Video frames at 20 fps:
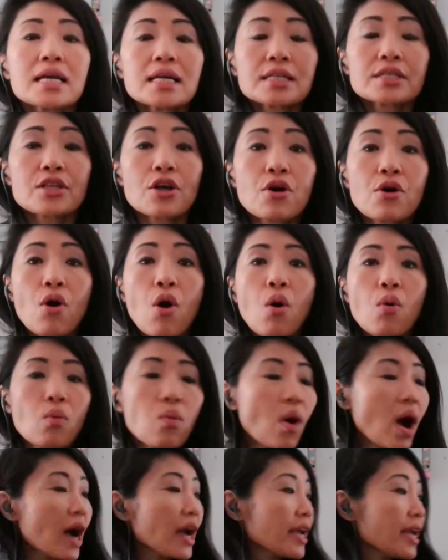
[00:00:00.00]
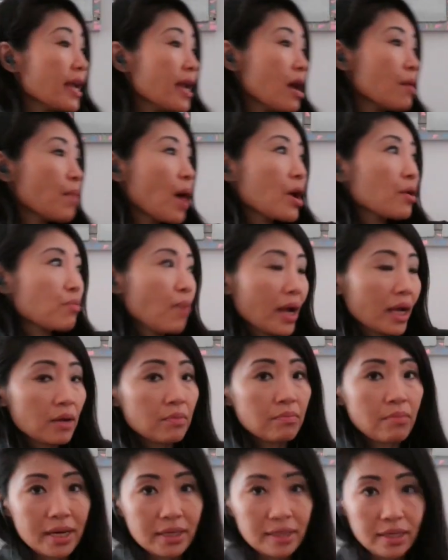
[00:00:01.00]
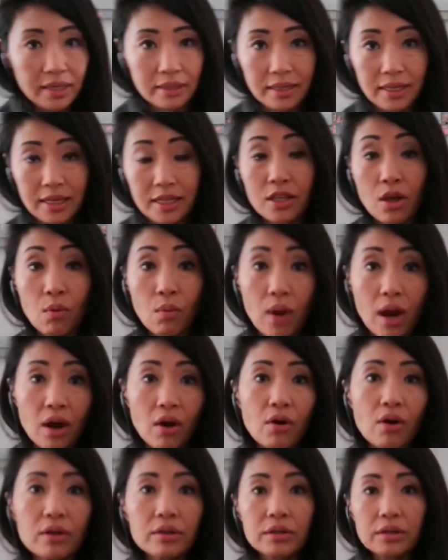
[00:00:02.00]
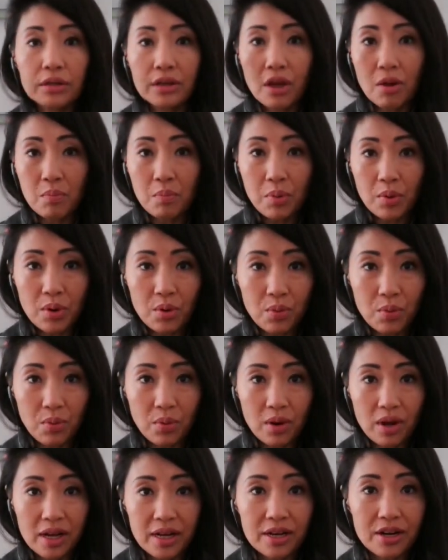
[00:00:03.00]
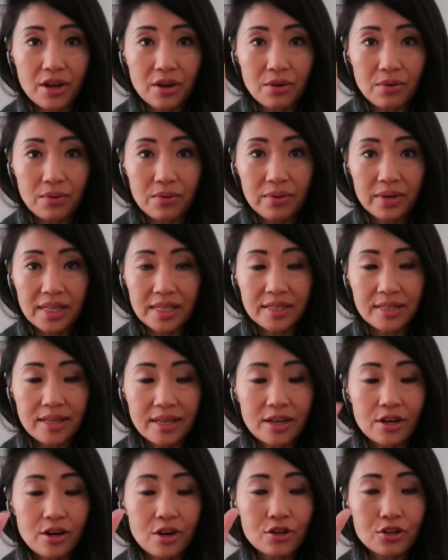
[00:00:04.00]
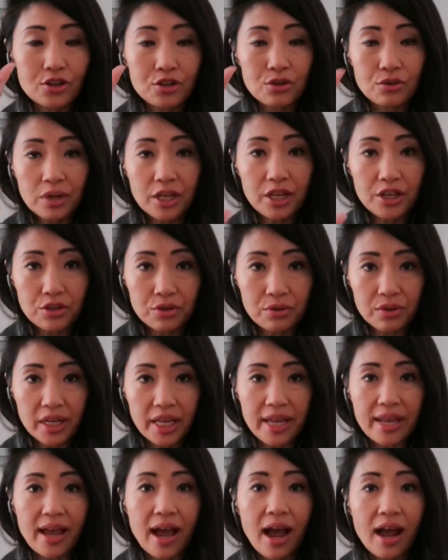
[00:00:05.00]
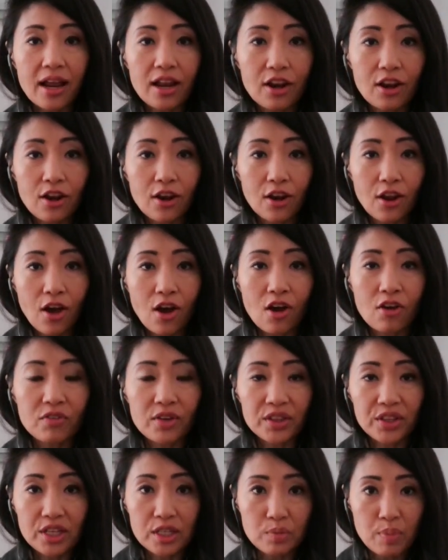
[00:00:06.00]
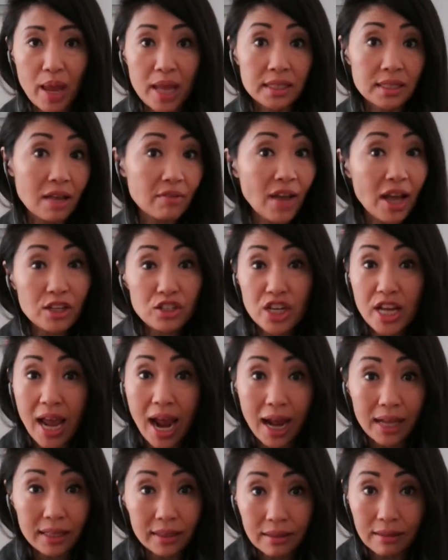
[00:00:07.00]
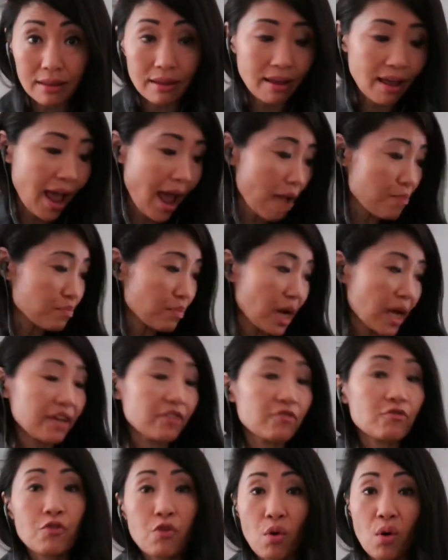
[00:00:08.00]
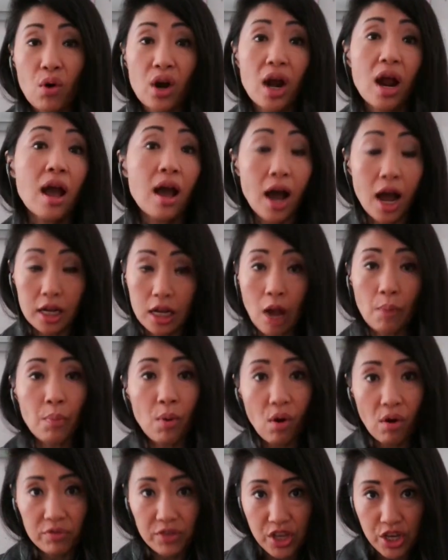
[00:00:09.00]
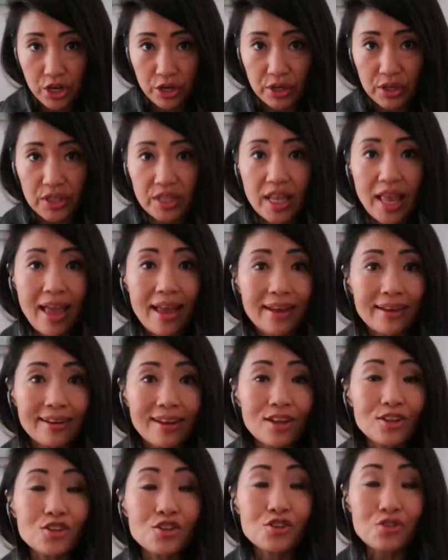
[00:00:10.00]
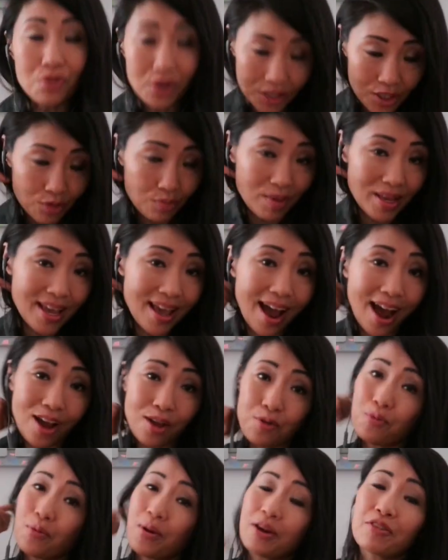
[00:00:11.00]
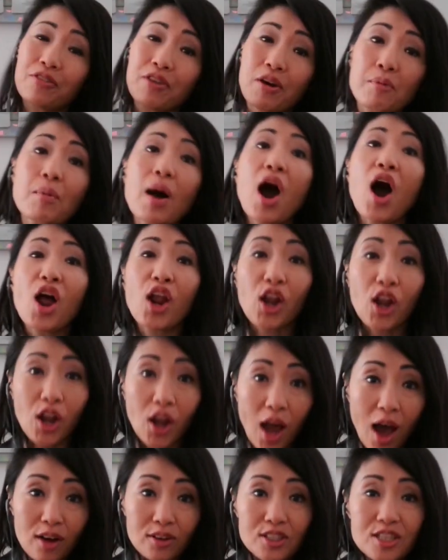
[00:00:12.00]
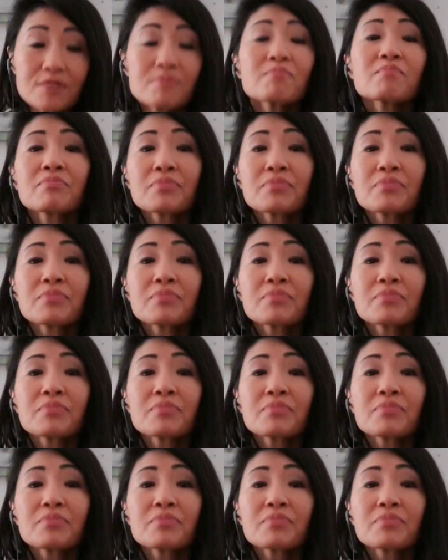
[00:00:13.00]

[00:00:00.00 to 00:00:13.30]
So why am I recommending these? Well, number one reason, truly, I love these pants. I've actually had mine for a couple of years, and trust me, I wear them a lot.